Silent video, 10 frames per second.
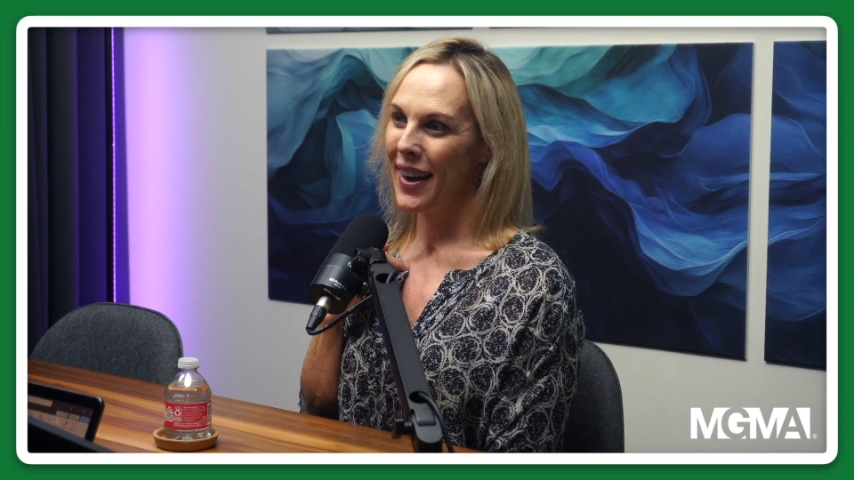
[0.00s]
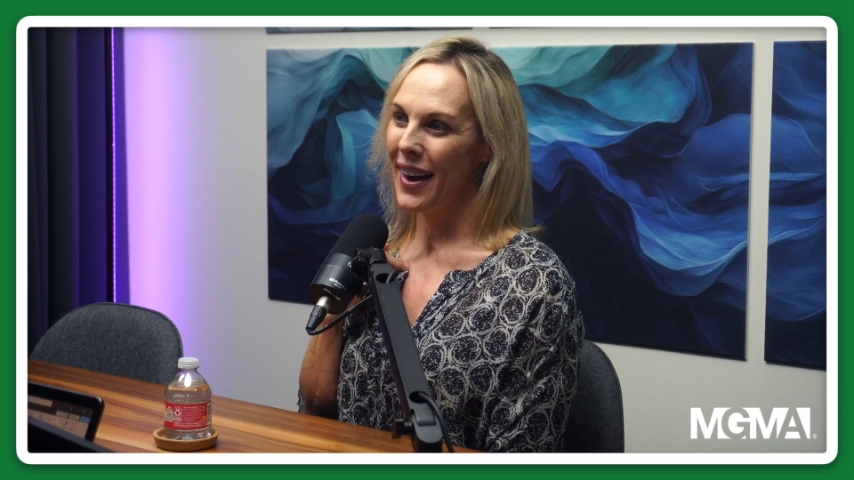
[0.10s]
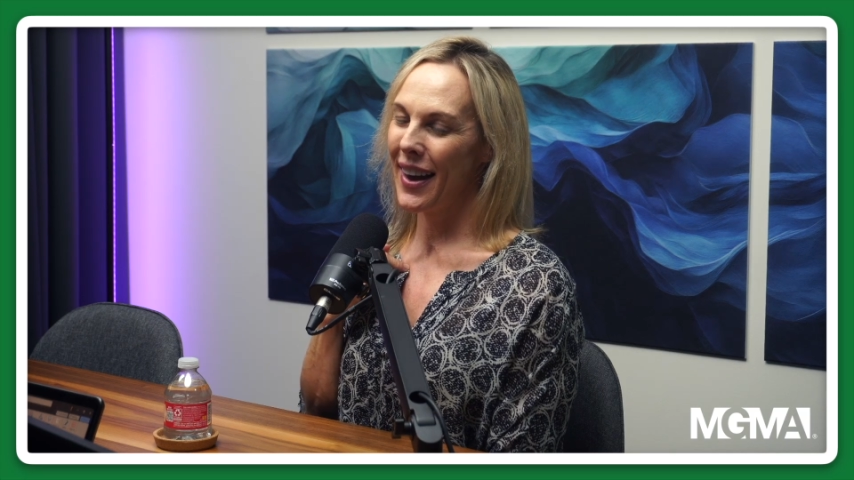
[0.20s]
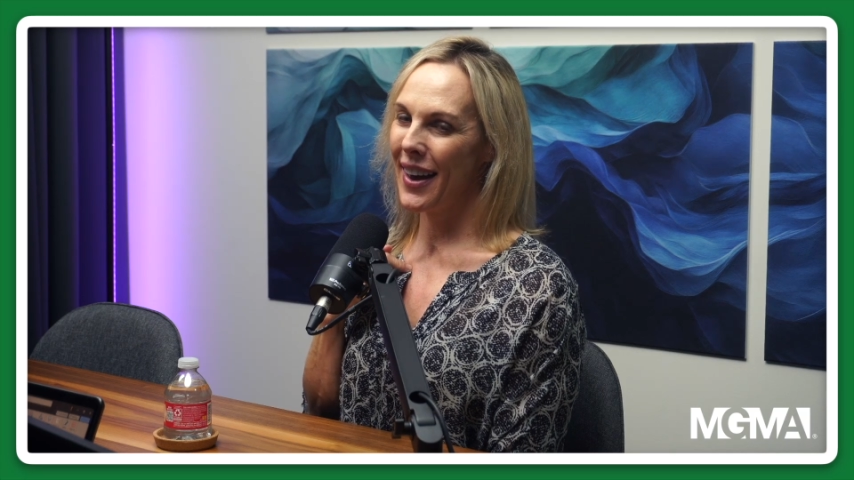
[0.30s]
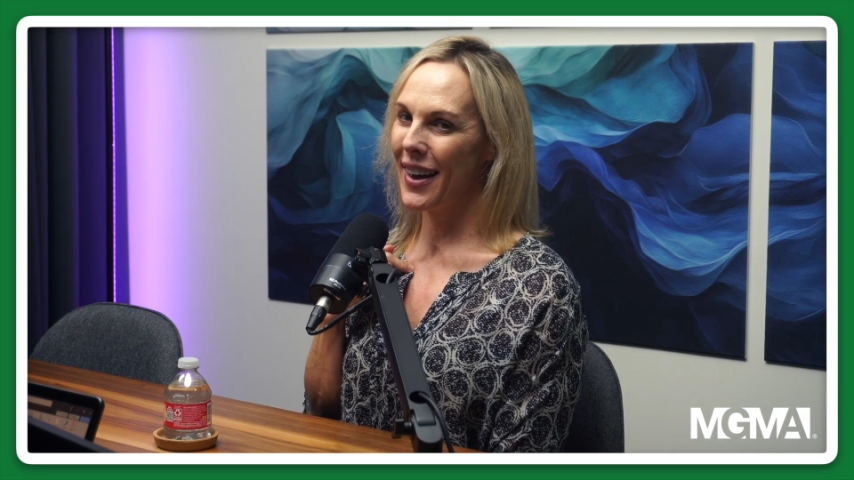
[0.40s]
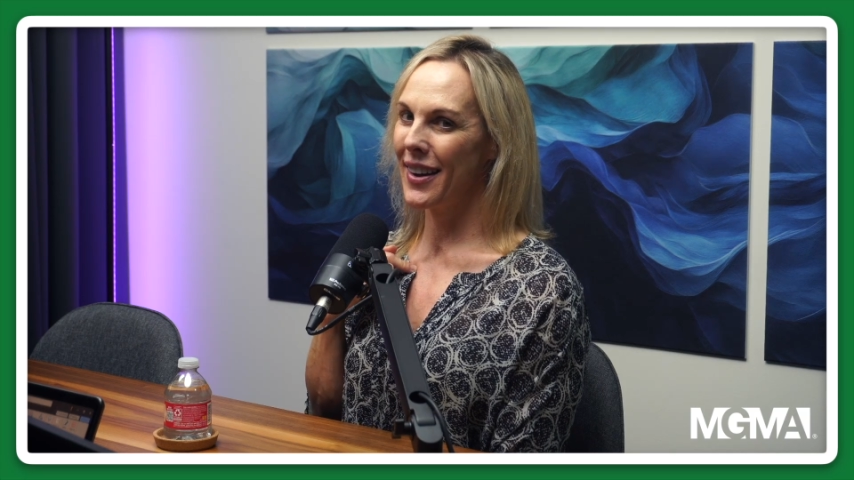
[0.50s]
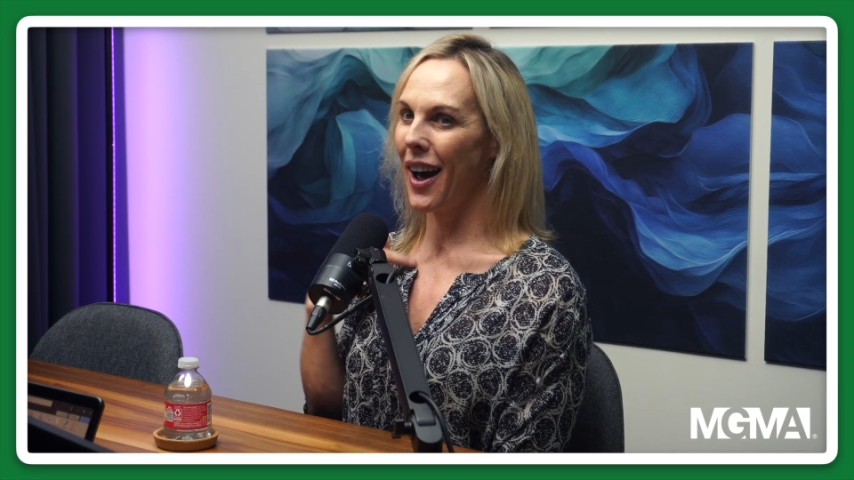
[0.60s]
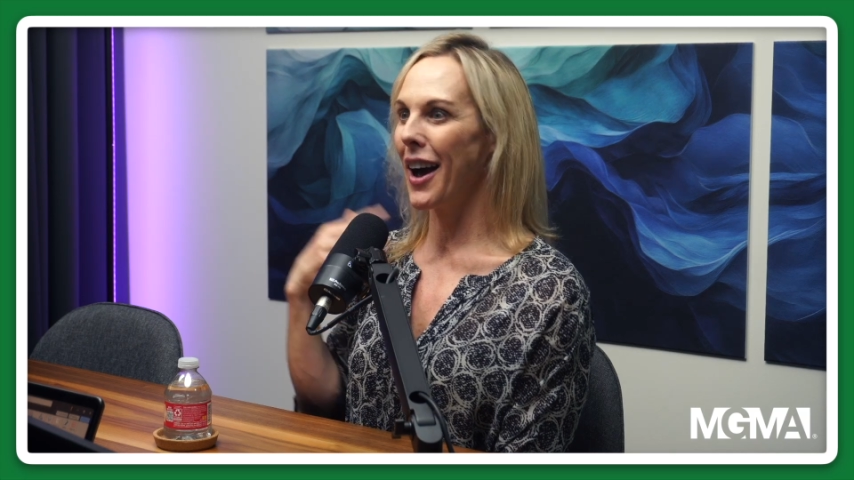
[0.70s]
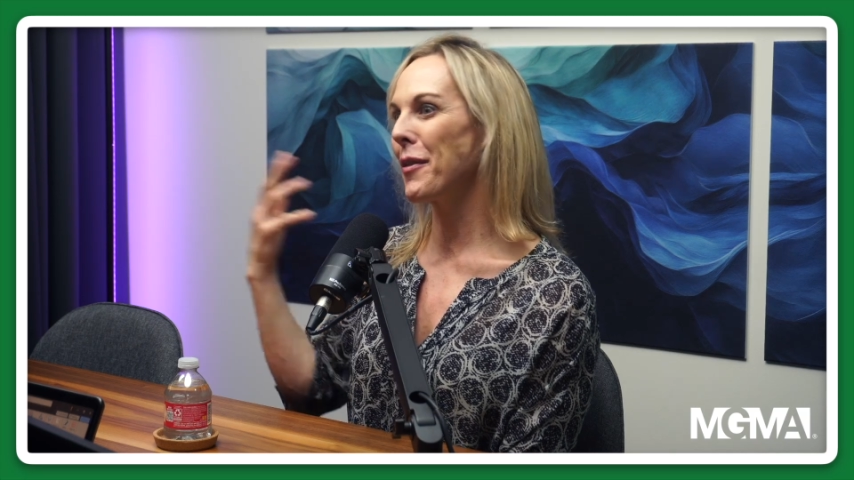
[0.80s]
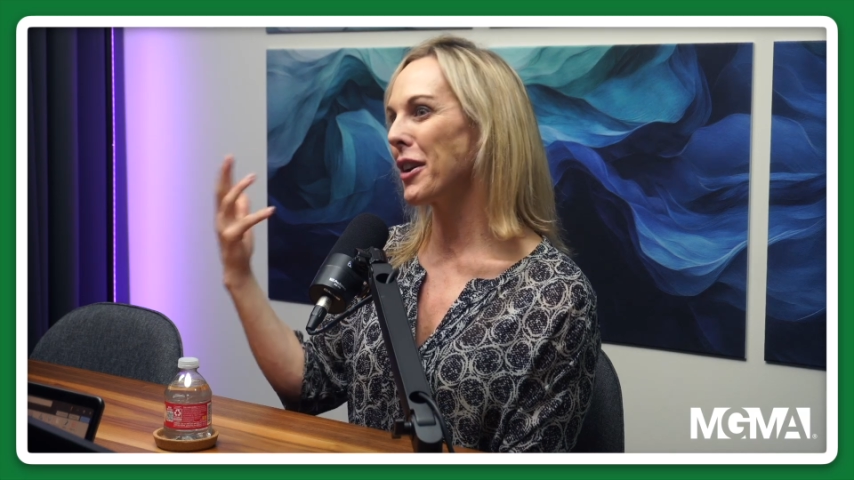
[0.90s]
And
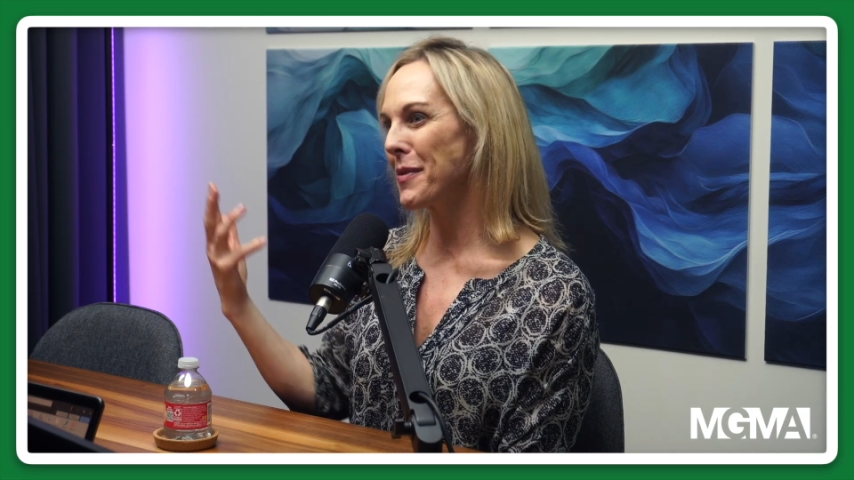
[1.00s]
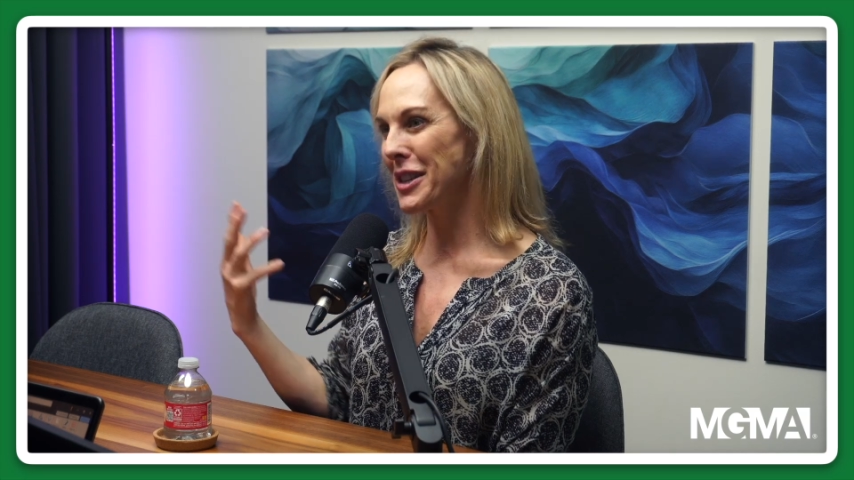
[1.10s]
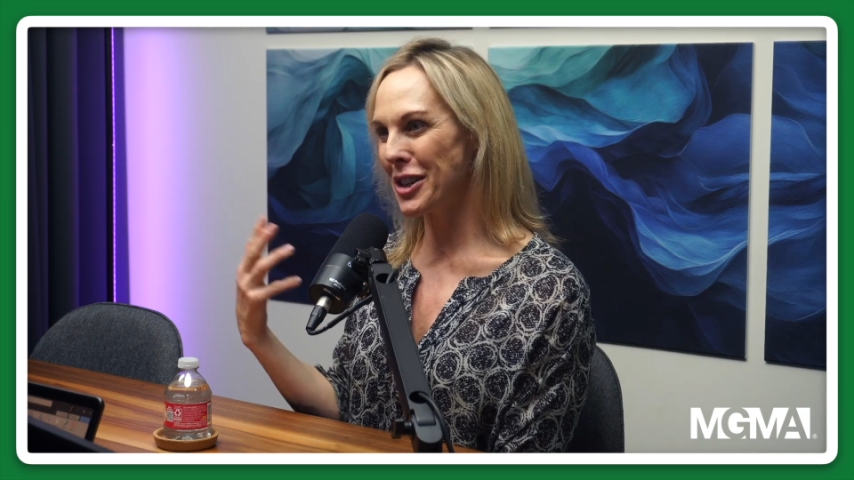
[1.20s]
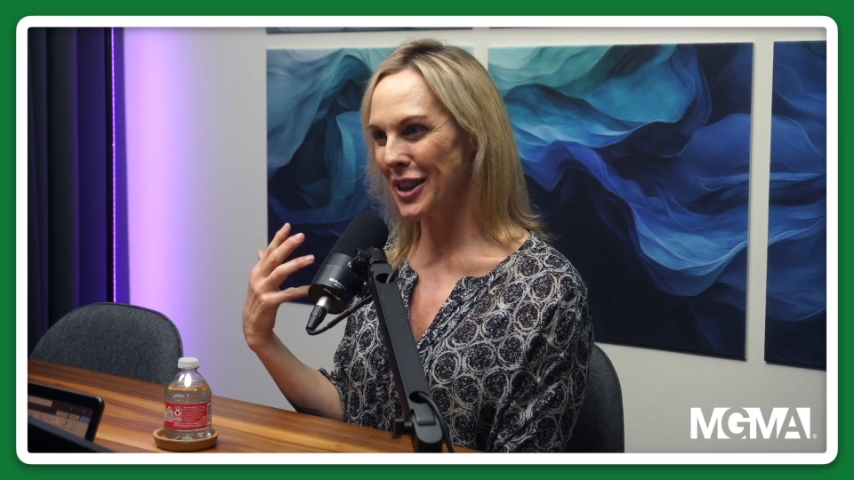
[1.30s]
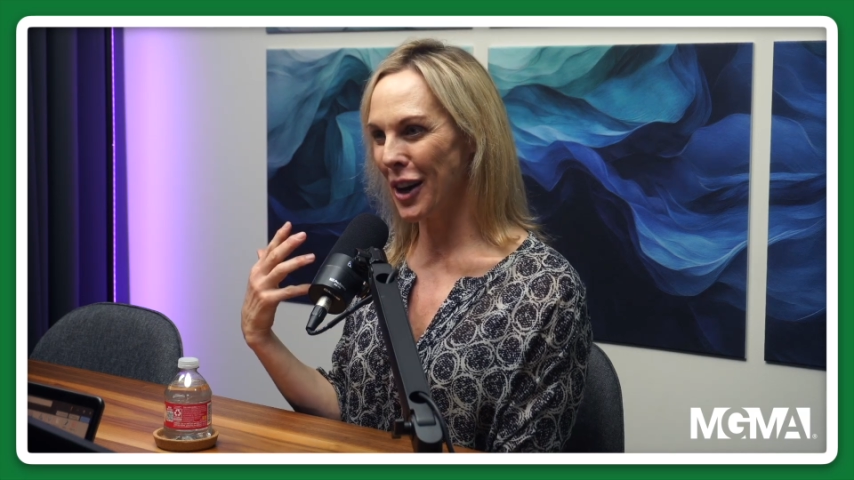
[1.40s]
I'm on a mission to